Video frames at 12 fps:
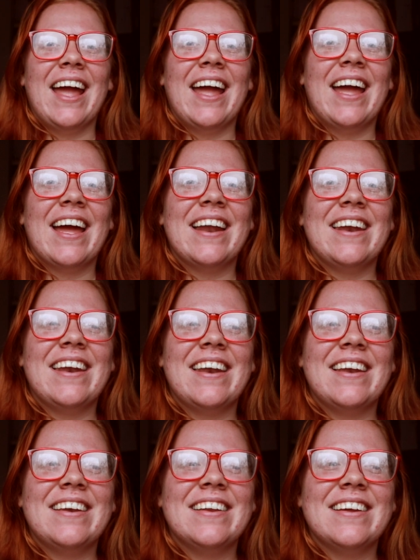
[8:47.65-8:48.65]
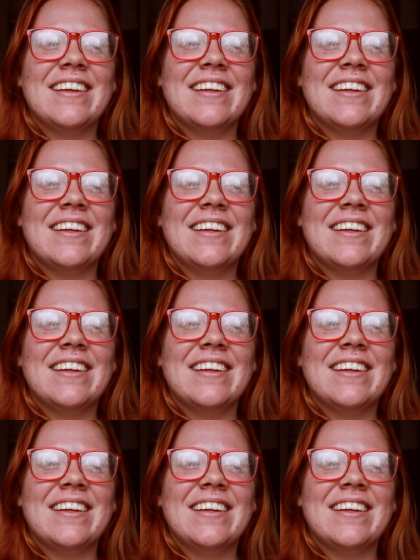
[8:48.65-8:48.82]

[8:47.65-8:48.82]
And